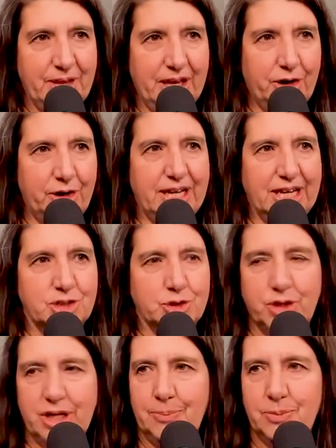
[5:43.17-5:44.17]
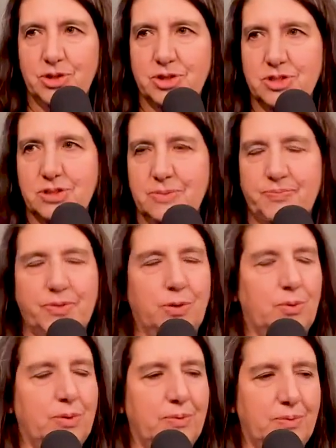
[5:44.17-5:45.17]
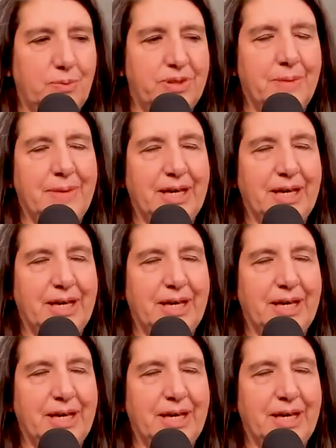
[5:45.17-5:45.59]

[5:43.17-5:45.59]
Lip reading: And our next door neighbors, the